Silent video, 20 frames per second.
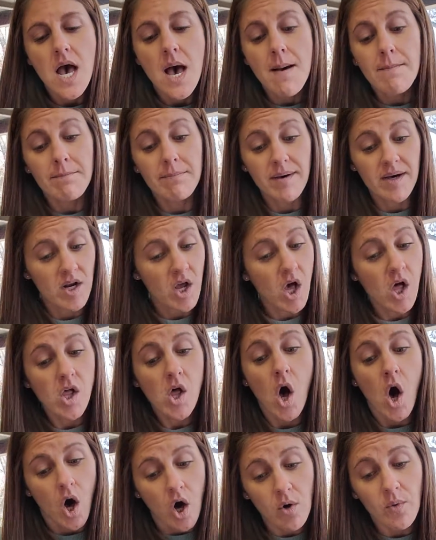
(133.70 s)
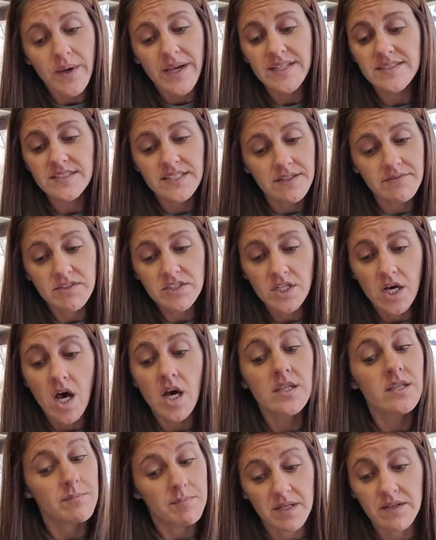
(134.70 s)
But I'll always give a dog
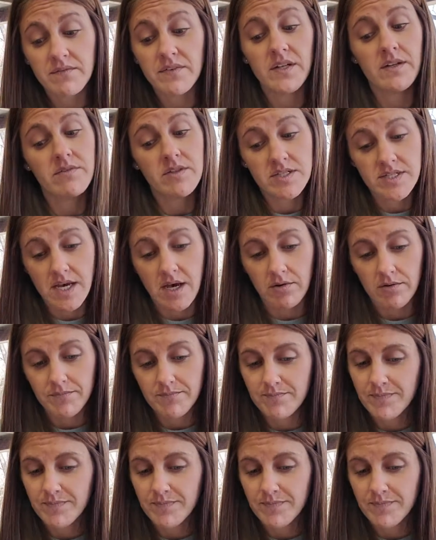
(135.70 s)
the benefit of the doubt.